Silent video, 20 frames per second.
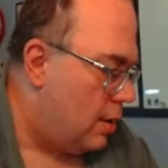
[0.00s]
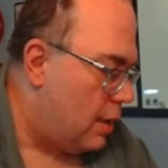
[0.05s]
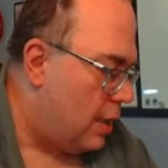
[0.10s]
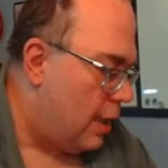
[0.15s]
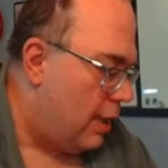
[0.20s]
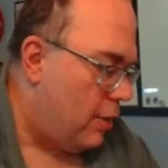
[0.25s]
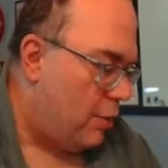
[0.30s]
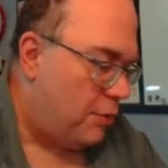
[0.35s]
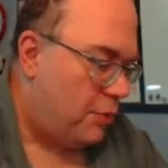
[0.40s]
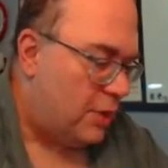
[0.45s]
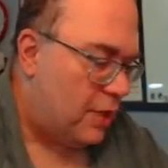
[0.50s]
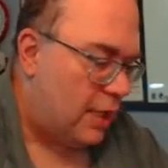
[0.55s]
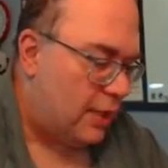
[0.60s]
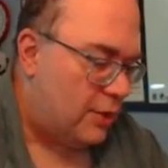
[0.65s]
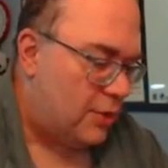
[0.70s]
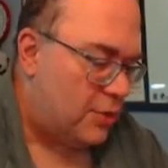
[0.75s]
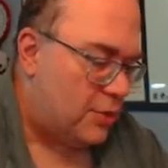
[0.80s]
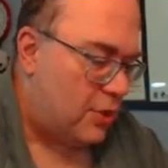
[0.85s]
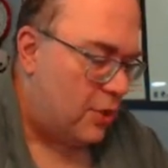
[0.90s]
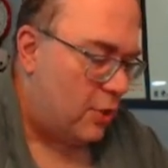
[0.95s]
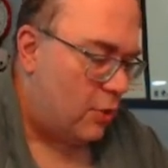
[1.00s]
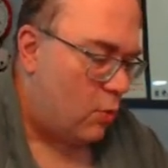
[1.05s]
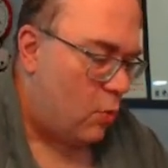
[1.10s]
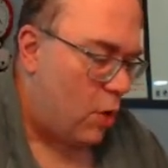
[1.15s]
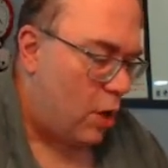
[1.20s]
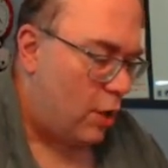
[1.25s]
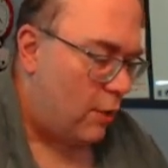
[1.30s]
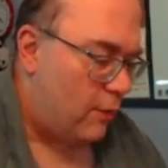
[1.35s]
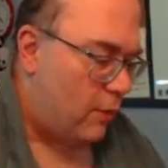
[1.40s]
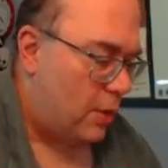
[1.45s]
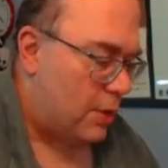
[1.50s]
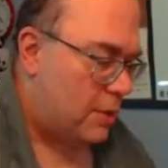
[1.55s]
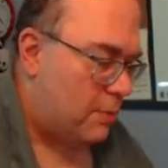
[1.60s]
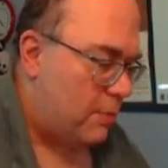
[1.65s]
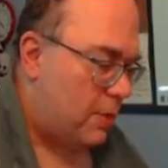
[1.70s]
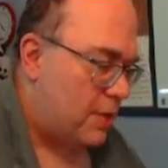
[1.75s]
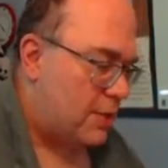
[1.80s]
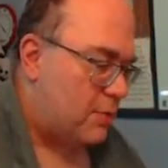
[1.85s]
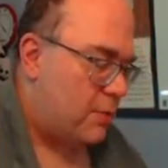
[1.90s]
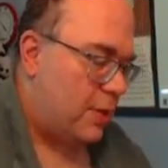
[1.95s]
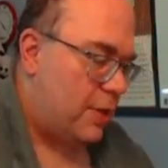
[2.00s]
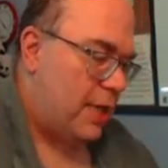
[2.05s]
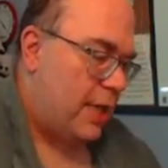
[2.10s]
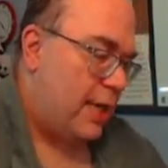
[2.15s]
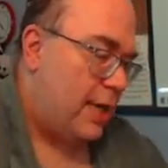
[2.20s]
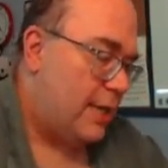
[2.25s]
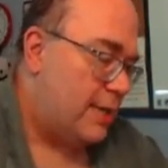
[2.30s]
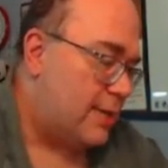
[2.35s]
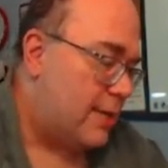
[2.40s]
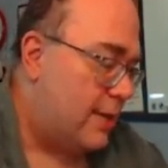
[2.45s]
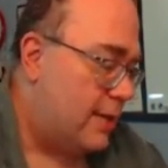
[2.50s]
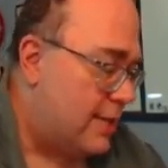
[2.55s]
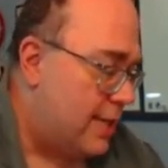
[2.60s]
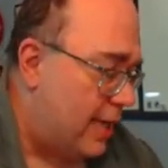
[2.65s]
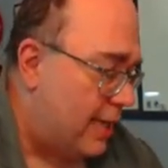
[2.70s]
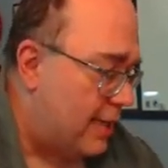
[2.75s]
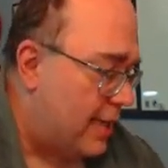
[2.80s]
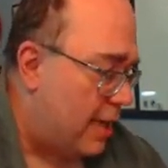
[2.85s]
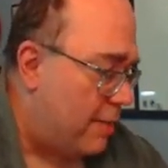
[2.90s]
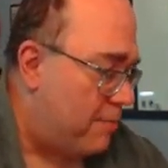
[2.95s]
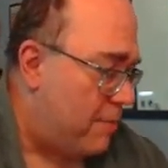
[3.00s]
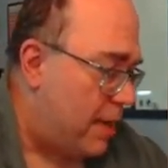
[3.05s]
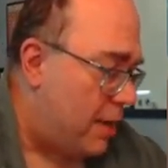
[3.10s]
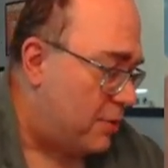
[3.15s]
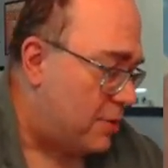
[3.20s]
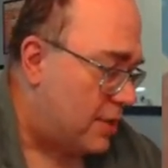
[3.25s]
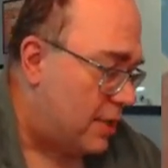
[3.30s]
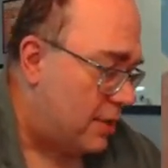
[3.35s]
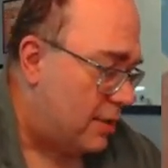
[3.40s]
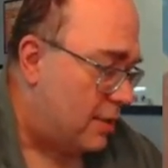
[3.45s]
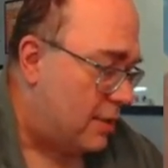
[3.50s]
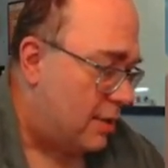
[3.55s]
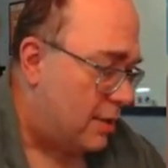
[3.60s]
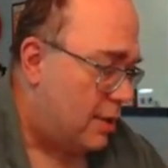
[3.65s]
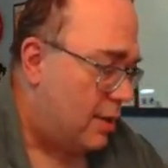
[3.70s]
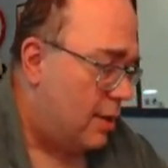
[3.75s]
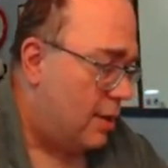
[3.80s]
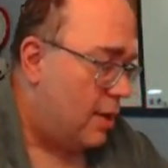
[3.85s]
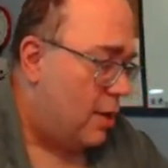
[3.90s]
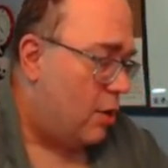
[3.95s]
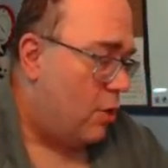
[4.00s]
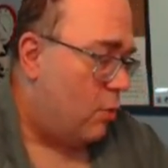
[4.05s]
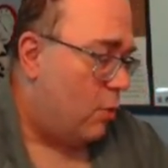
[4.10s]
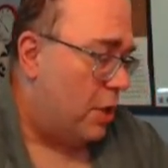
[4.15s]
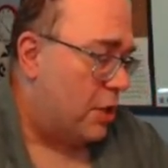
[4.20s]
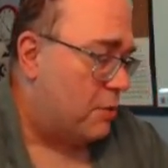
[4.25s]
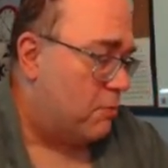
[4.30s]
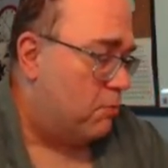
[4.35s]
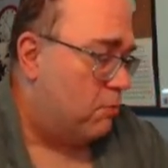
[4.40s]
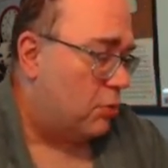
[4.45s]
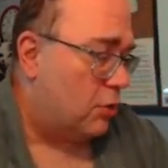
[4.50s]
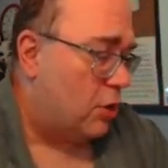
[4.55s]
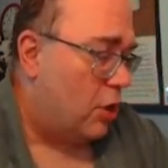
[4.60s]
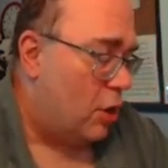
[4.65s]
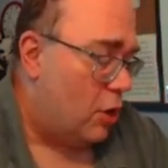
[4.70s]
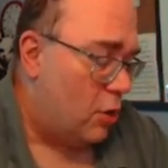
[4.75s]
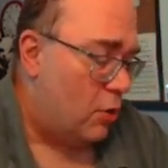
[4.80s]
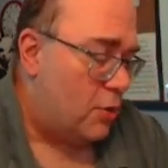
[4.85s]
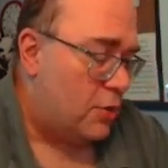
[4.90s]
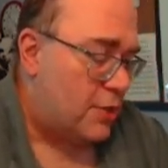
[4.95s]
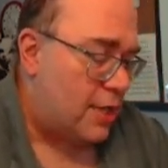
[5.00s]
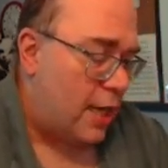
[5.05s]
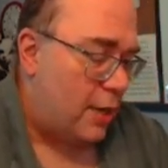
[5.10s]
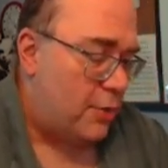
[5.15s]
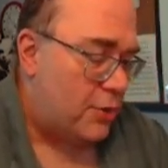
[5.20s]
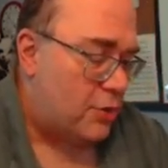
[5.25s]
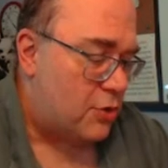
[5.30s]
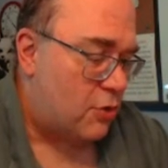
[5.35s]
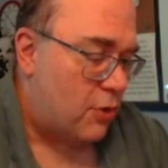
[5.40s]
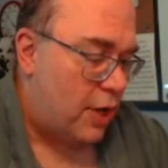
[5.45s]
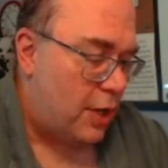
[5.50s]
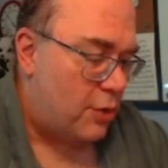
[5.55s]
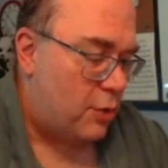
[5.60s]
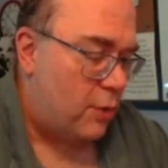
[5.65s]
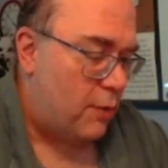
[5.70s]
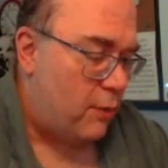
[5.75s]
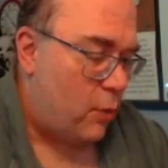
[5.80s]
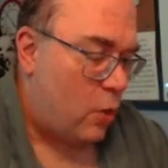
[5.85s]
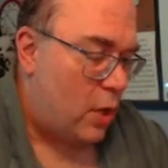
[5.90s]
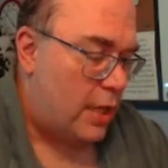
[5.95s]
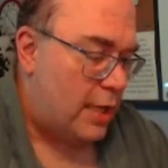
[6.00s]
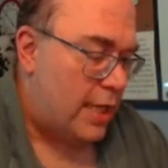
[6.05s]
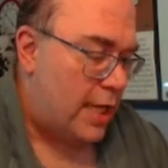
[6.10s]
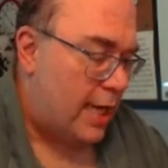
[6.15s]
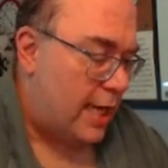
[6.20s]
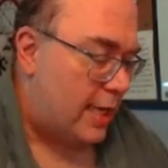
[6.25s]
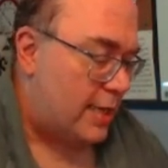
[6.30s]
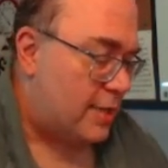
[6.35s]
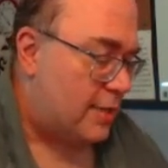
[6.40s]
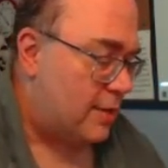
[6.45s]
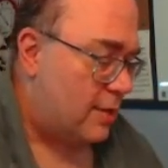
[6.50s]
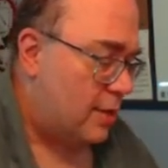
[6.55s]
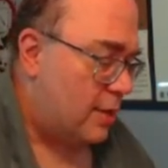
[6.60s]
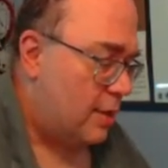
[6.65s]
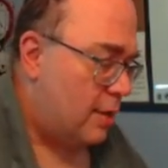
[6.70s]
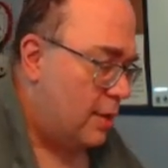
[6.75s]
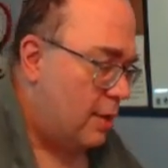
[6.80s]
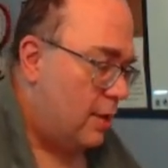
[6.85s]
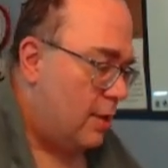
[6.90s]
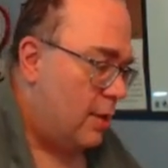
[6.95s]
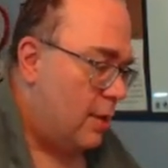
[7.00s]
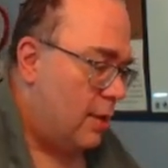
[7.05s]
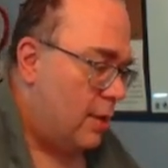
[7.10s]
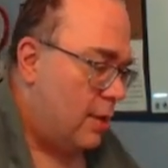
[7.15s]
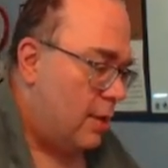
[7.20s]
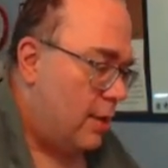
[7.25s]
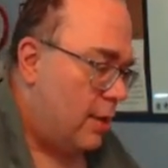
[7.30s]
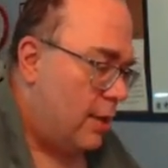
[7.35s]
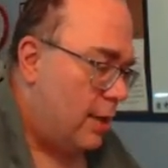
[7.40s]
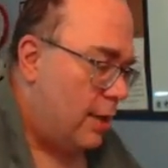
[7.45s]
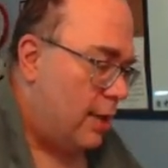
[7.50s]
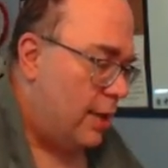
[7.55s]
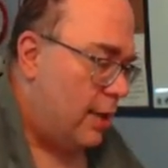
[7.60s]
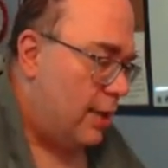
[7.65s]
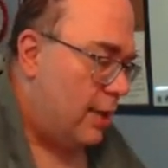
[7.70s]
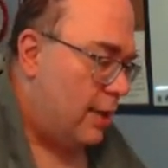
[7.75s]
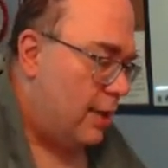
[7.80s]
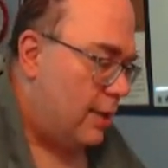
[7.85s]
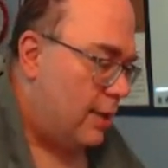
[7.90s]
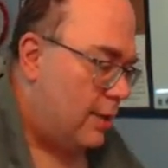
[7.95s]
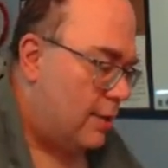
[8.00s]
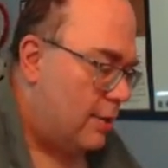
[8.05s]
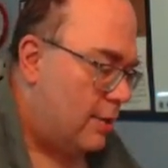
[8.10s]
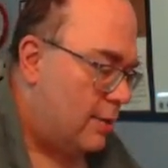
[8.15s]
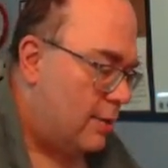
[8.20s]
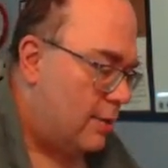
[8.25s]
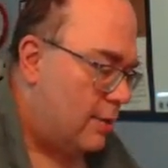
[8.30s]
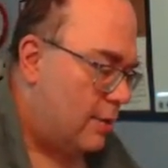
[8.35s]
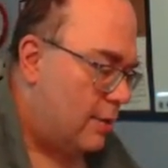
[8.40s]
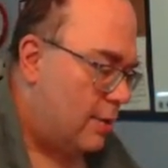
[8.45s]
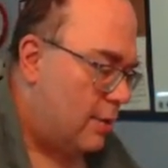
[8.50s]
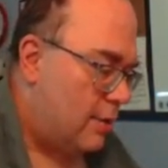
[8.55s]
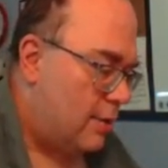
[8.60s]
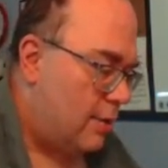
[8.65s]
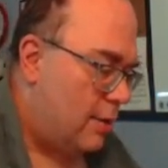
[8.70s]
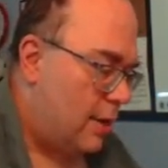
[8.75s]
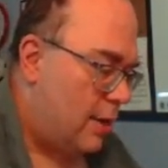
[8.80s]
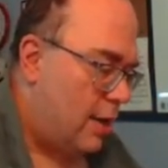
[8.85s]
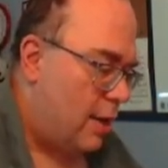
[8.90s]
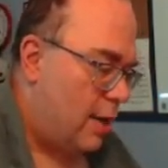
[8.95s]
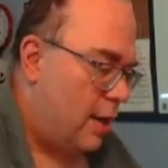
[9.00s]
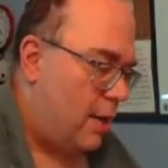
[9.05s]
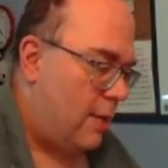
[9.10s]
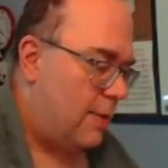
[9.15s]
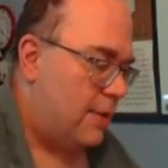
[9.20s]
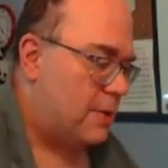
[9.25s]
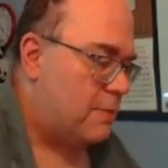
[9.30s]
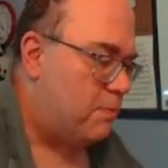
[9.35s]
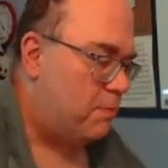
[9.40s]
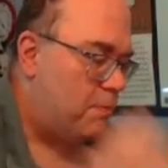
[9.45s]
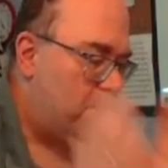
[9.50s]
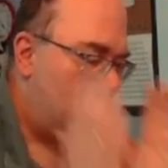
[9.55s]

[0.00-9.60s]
I don't think there's another water for it to bust with. And it's going to take that mountain, which blows. I was trying to avoid that. Uh, uh, this...